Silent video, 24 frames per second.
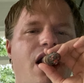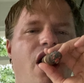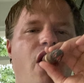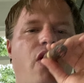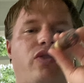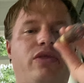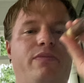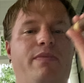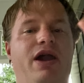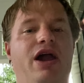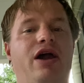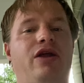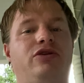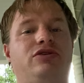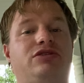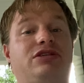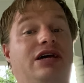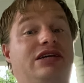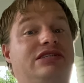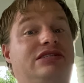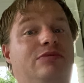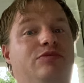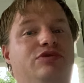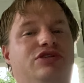with a man whose
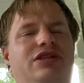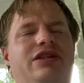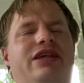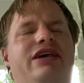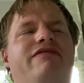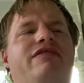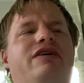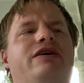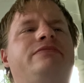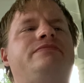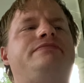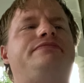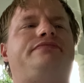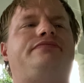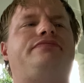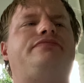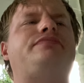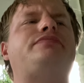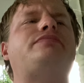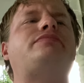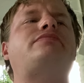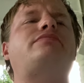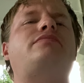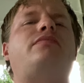last name was Oliva
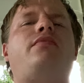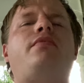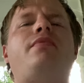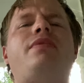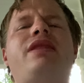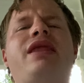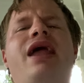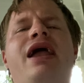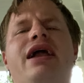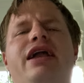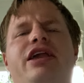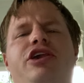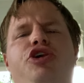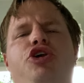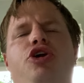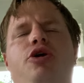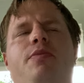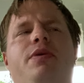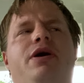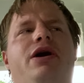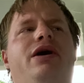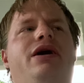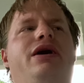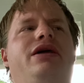in
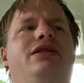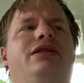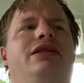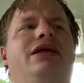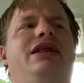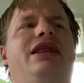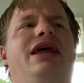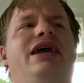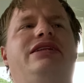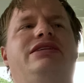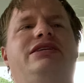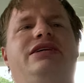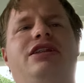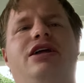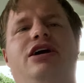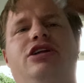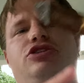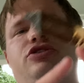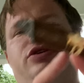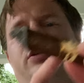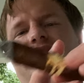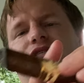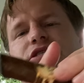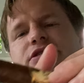Cuba in the late
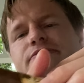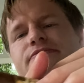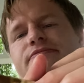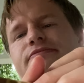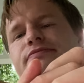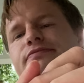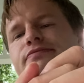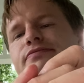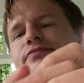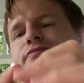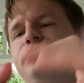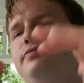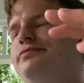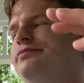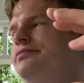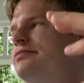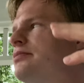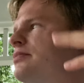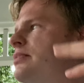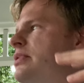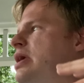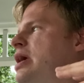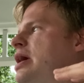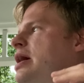1800s.
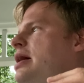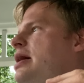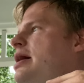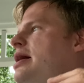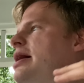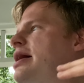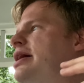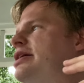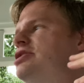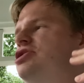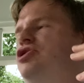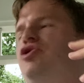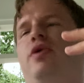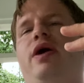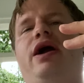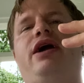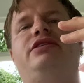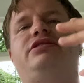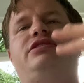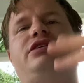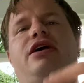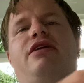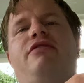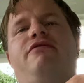His
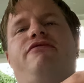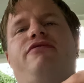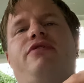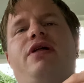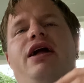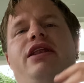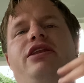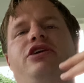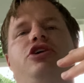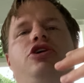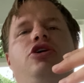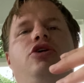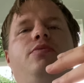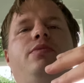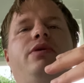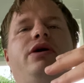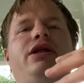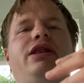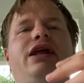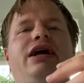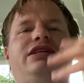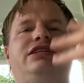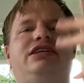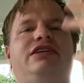grandson fled Cuba
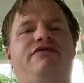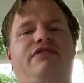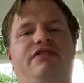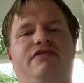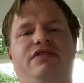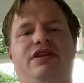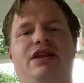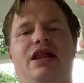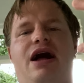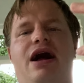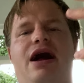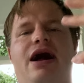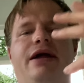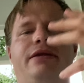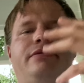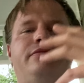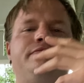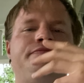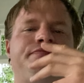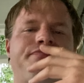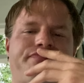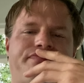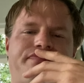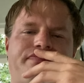in 1959
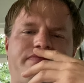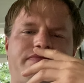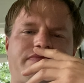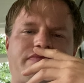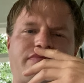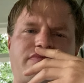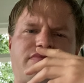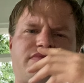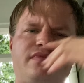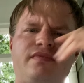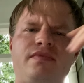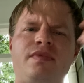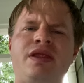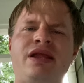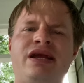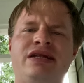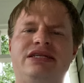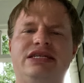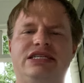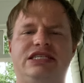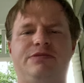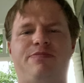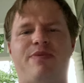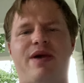
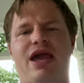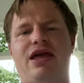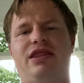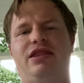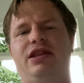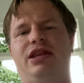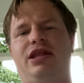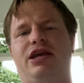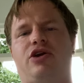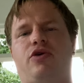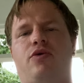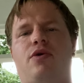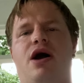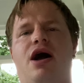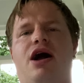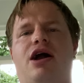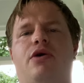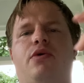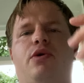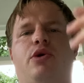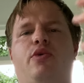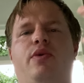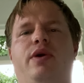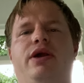to Spain, then
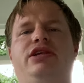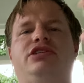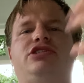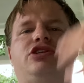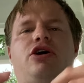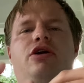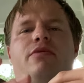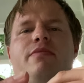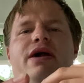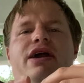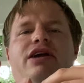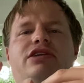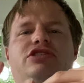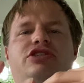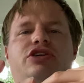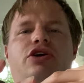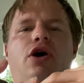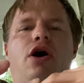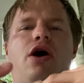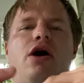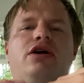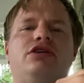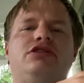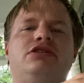Nicaragua, where he started making
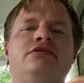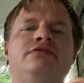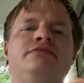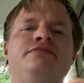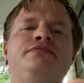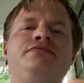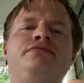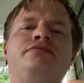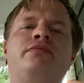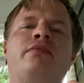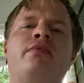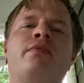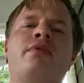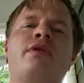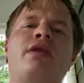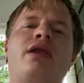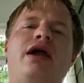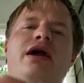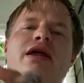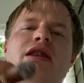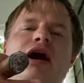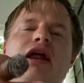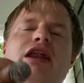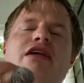cigars.
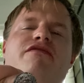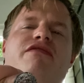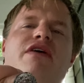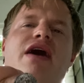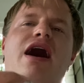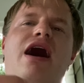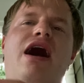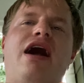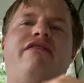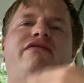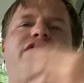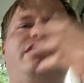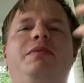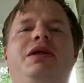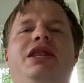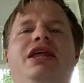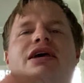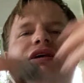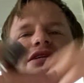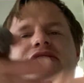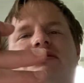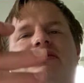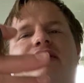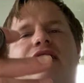In 95, him and
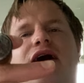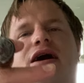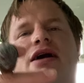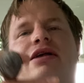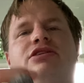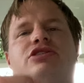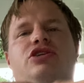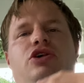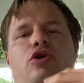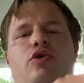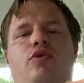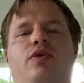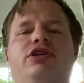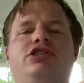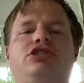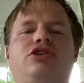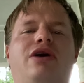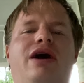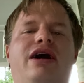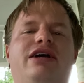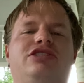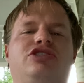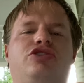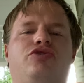his son, so the
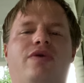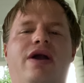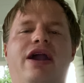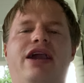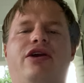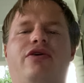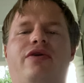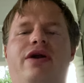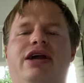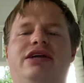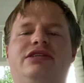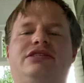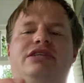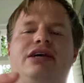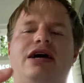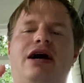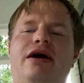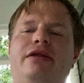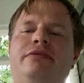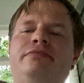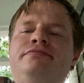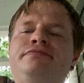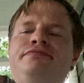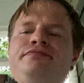original guy's great
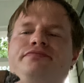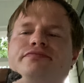grandson,